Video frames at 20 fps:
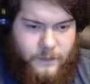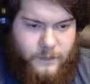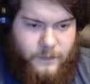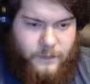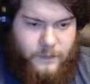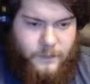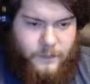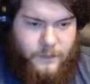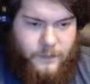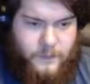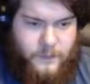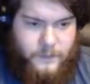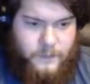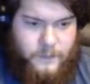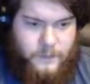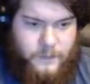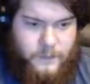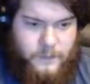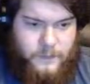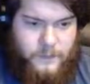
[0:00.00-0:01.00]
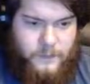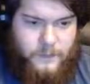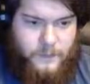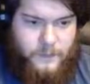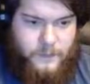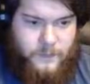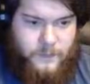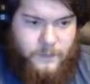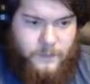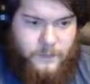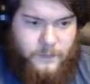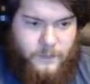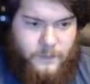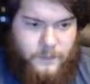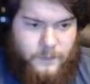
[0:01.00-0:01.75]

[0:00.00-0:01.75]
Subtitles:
(no one is talking)